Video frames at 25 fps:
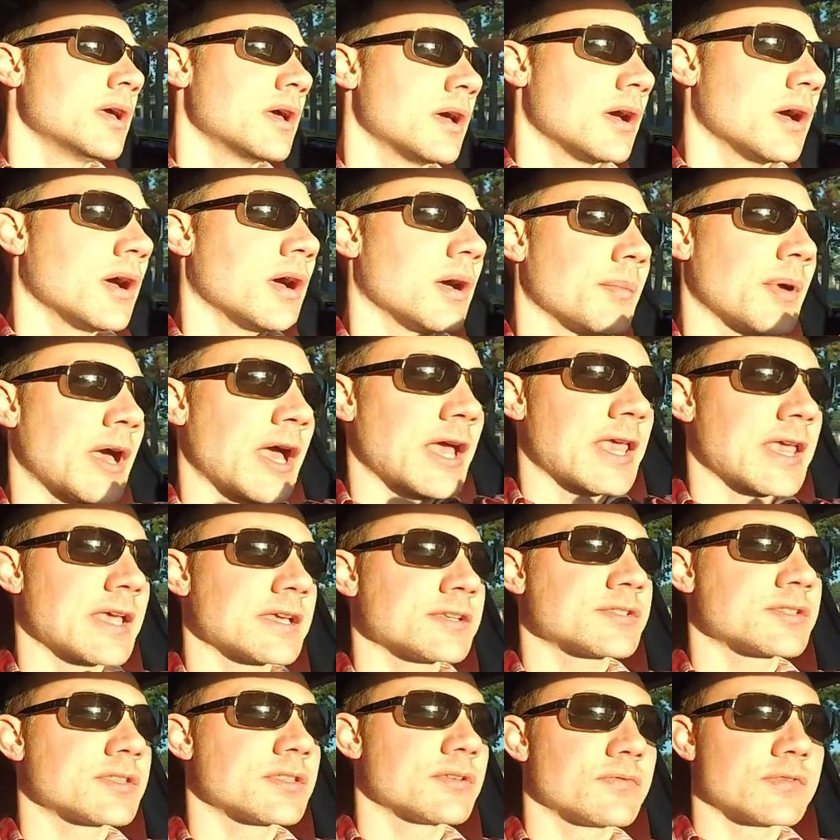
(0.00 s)
I
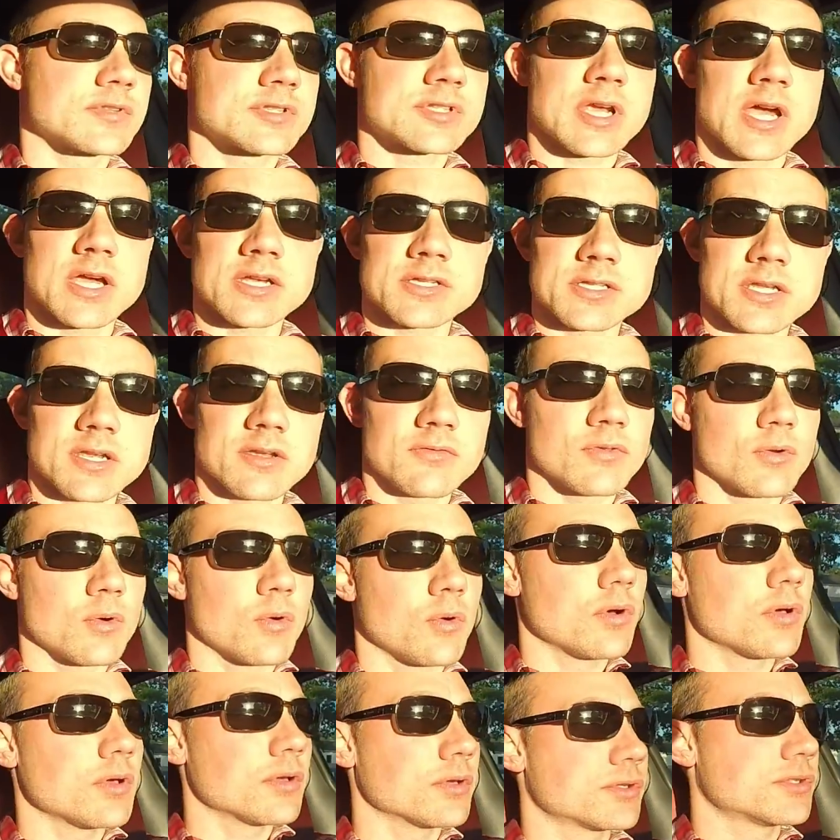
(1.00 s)
guess the viscosity of the
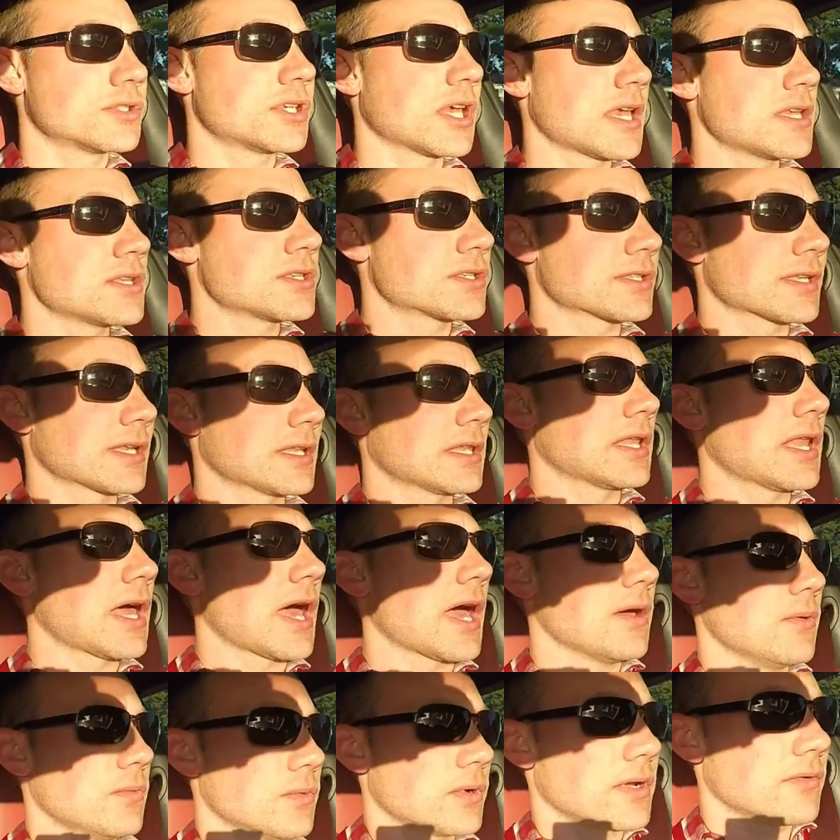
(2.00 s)
oil changes a
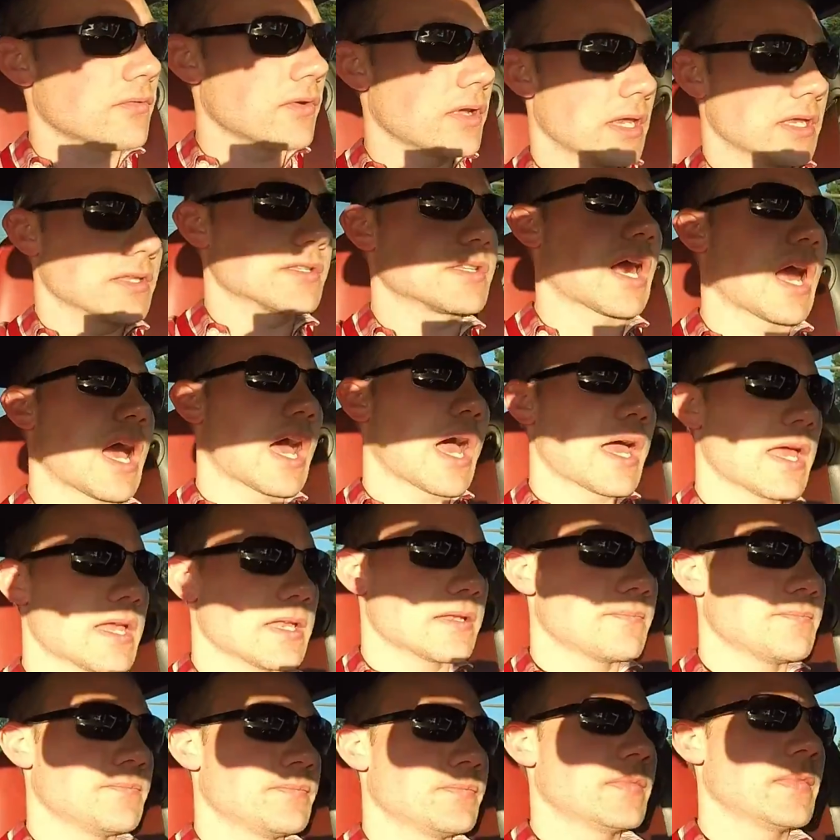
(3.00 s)
lot whenever it gets hot,
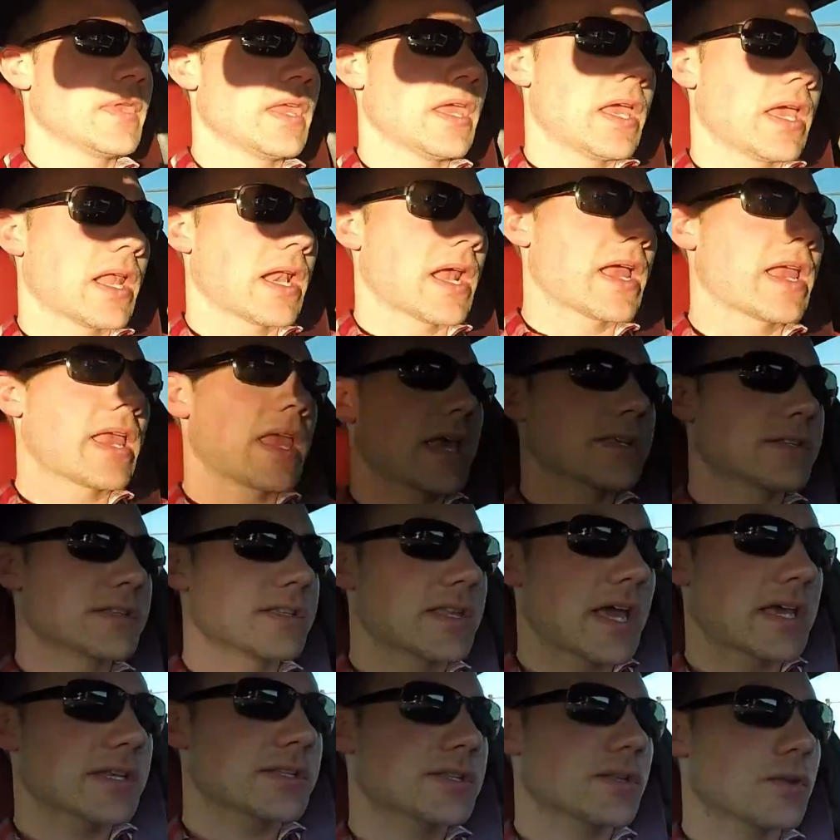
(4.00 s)
and I guess
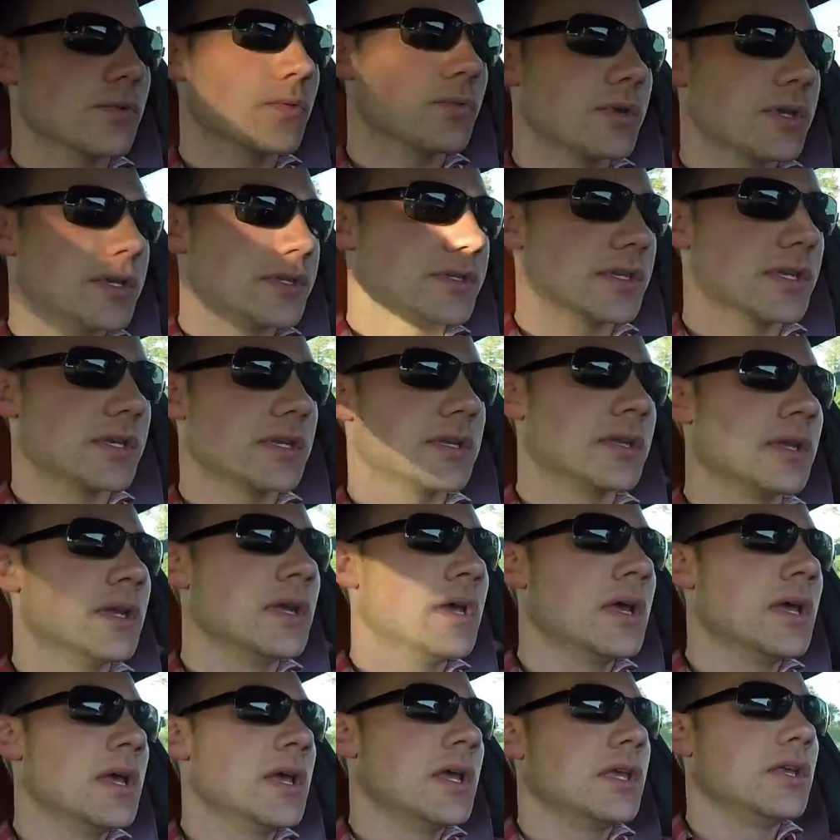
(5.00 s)
that's the
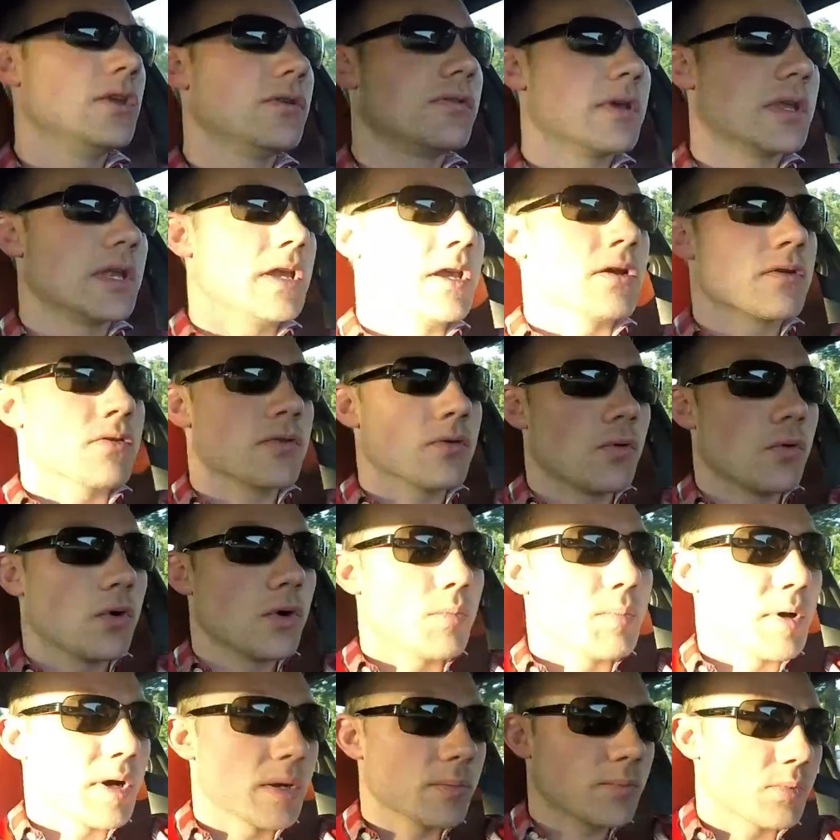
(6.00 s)
reason you can hear the oil
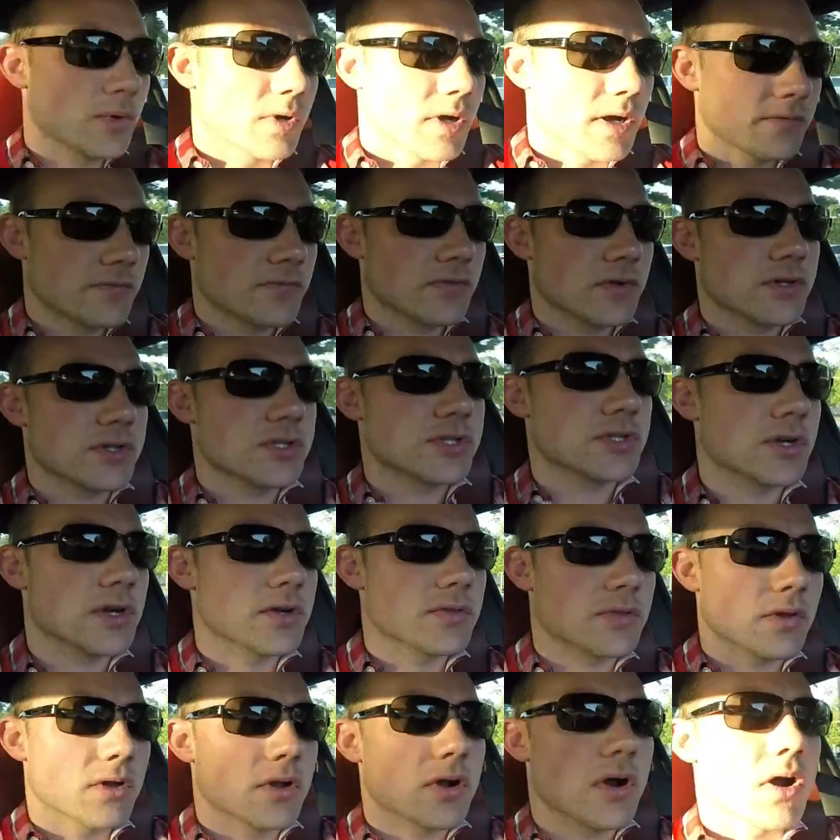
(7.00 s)
pump when I first
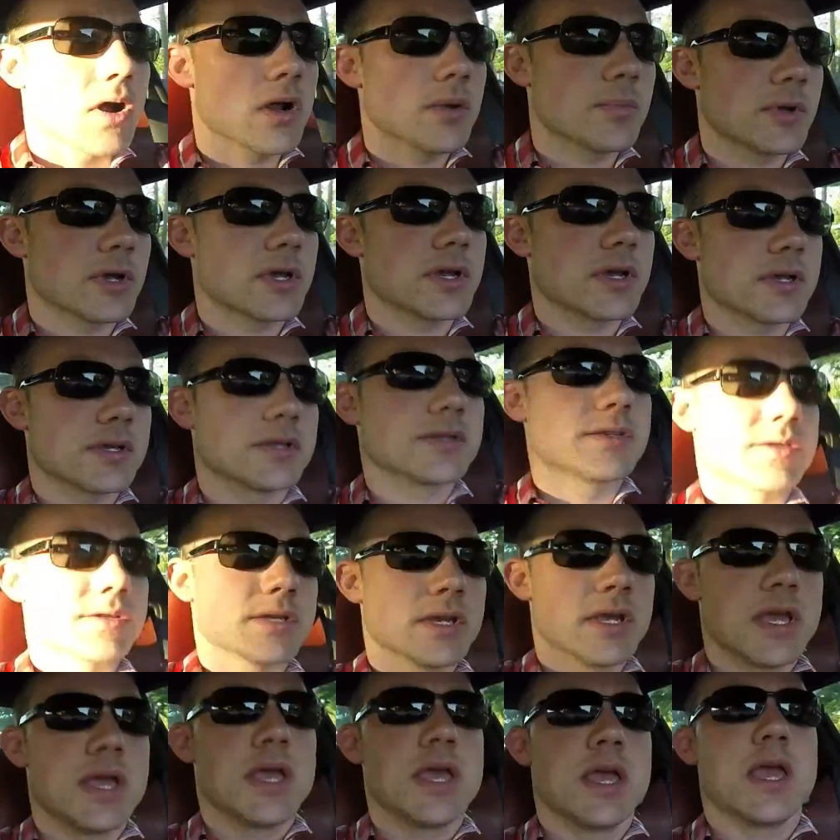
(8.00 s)
start the car, because
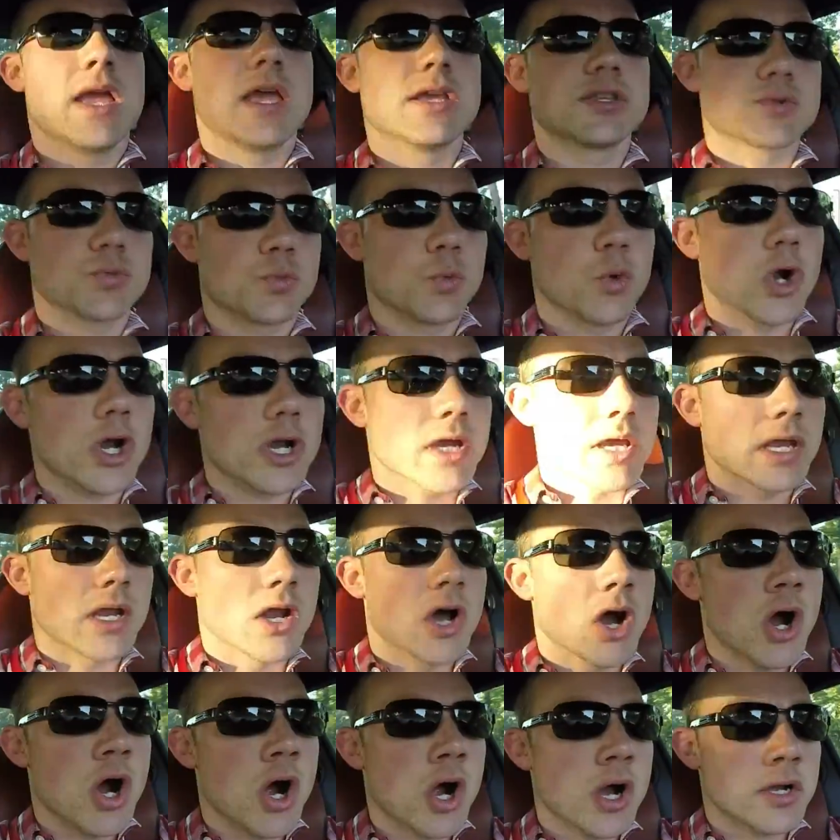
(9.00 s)
it's working
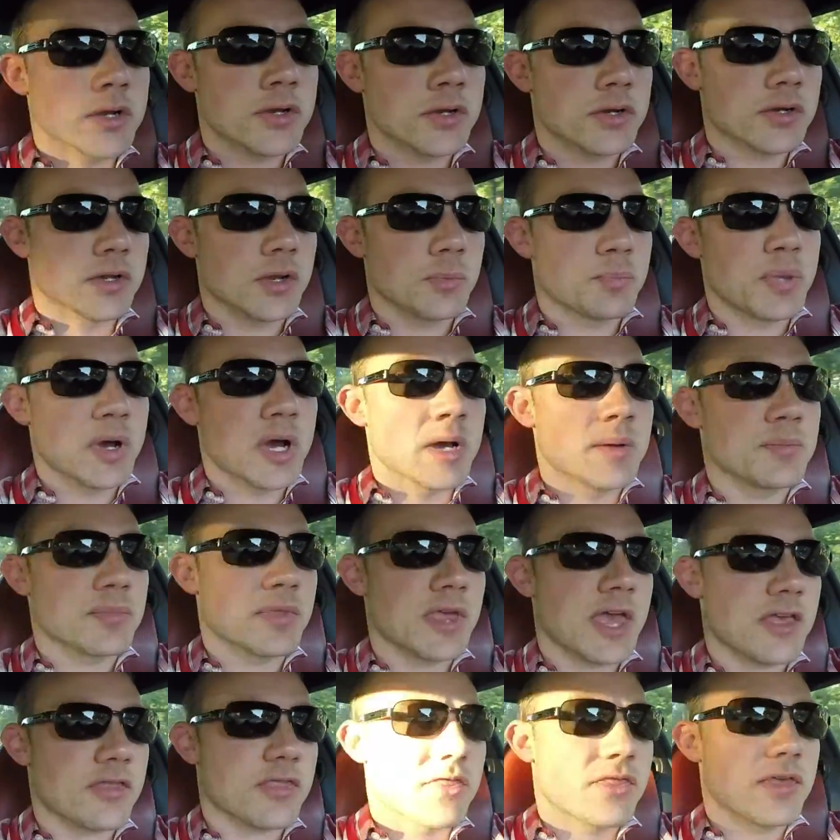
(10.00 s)
harder to pump
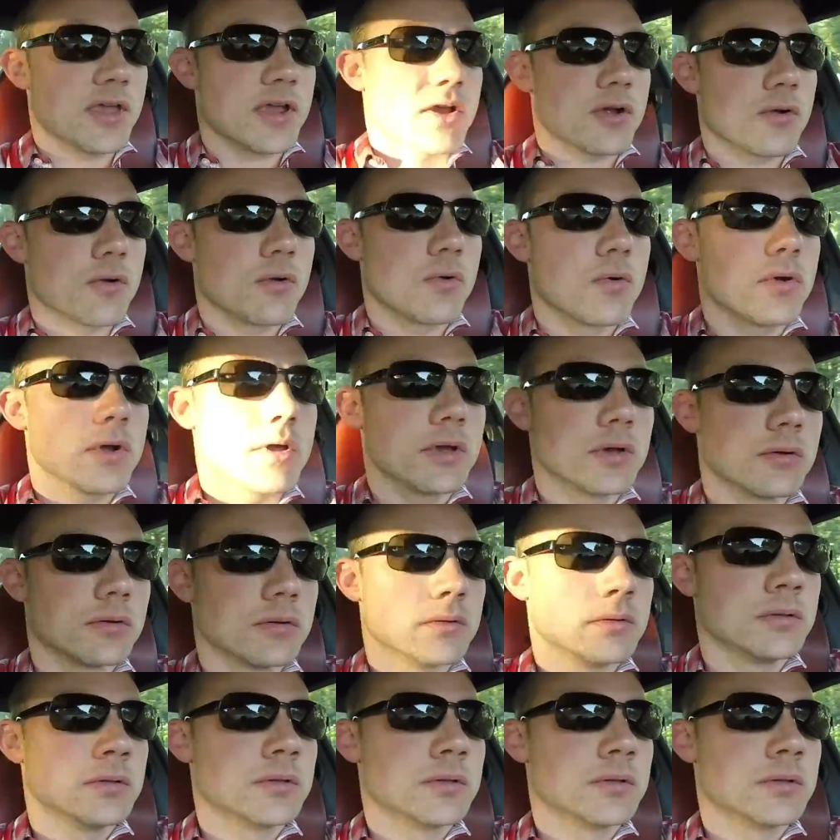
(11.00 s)
that thicker oil.